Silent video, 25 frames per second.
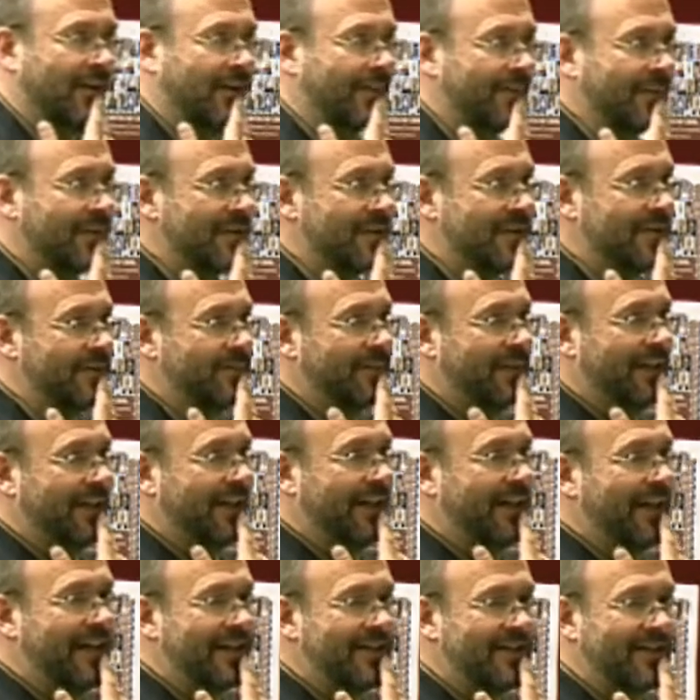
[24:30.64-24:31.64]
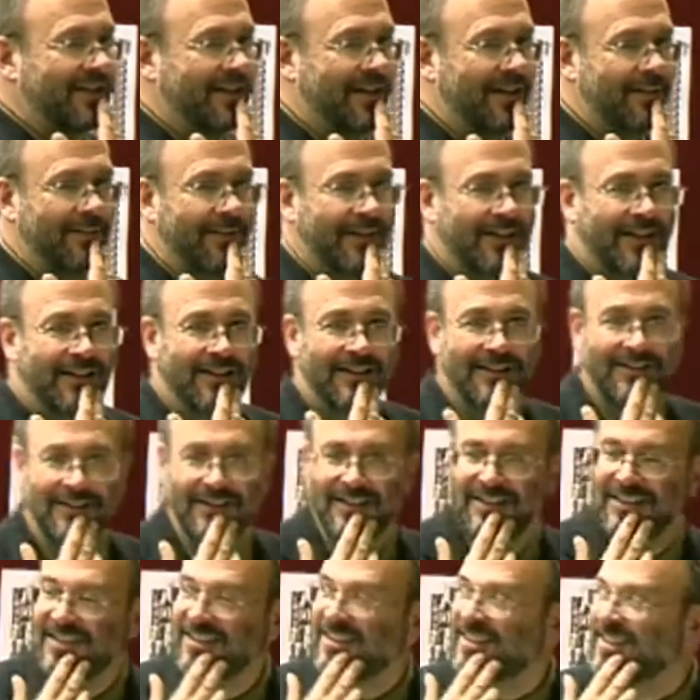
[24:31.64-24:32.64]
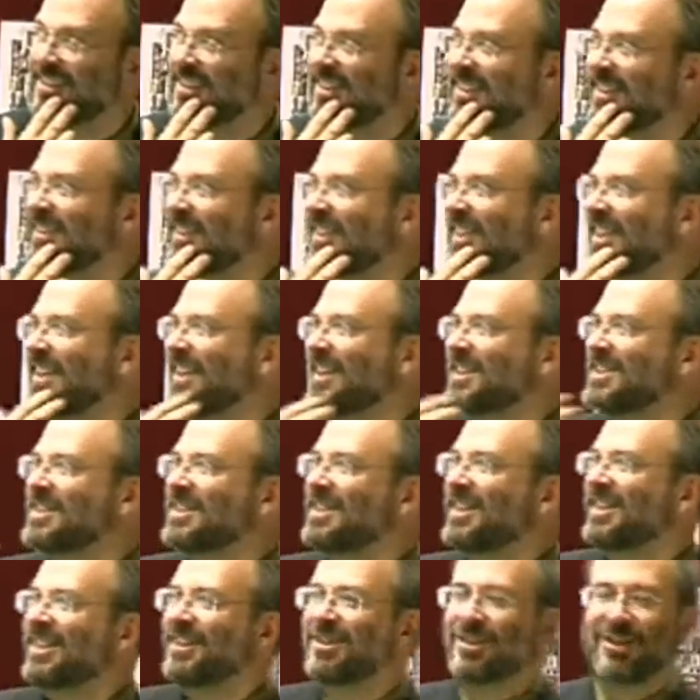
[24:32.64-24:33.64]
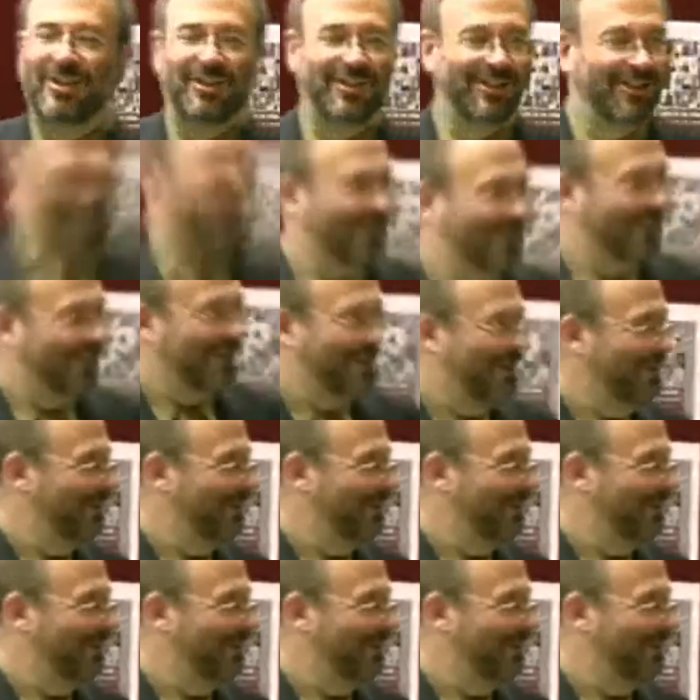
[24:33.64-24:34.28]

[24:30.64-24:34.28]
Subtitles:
this is my last time. Like I said, all